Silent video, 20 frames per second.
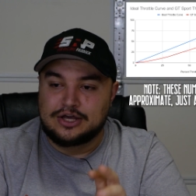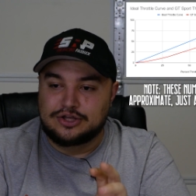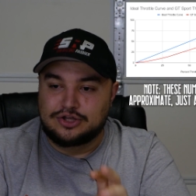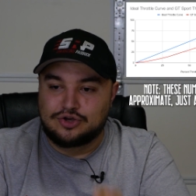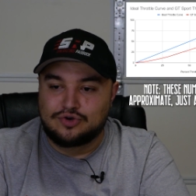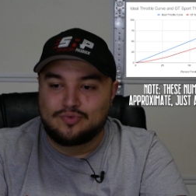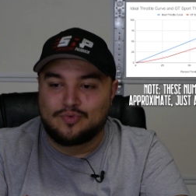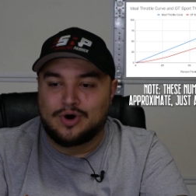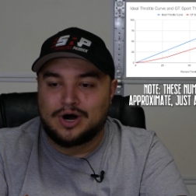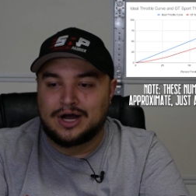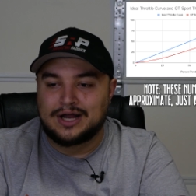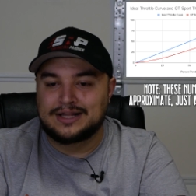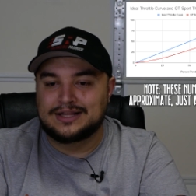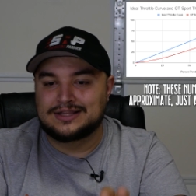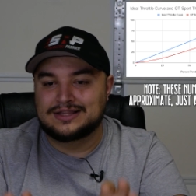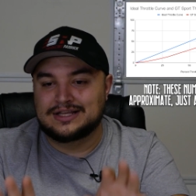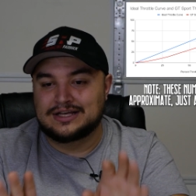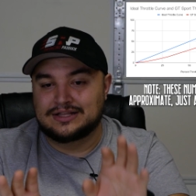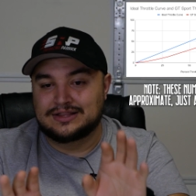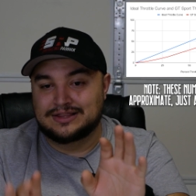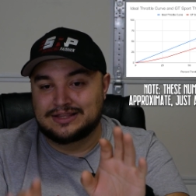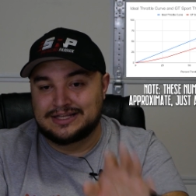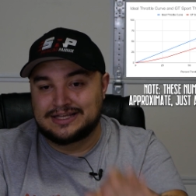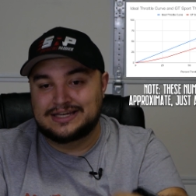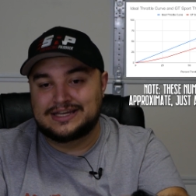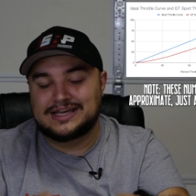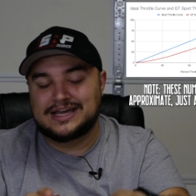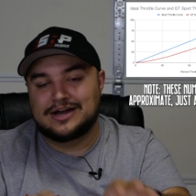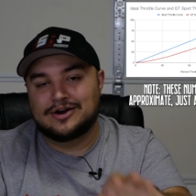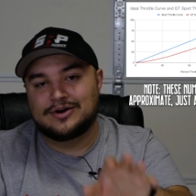You want the
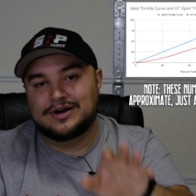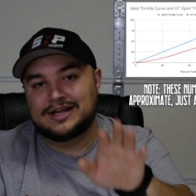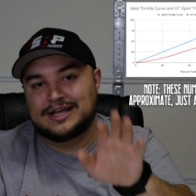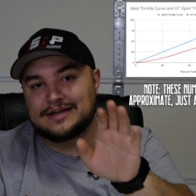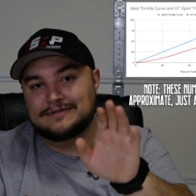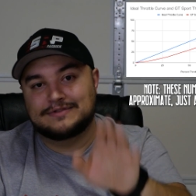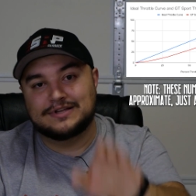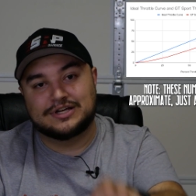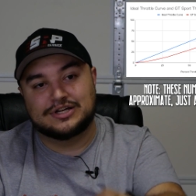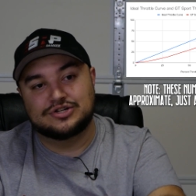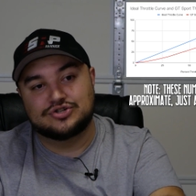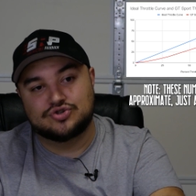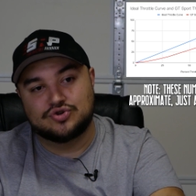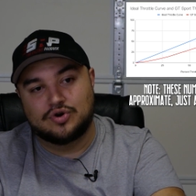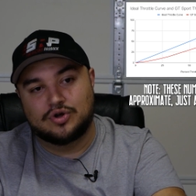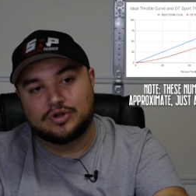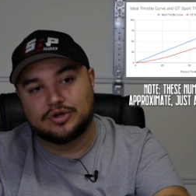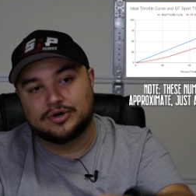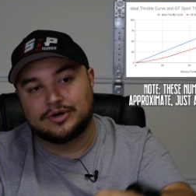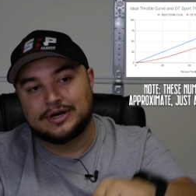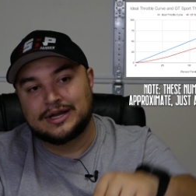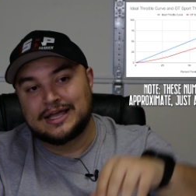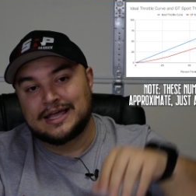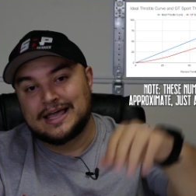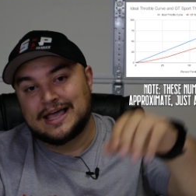linearity of the controller,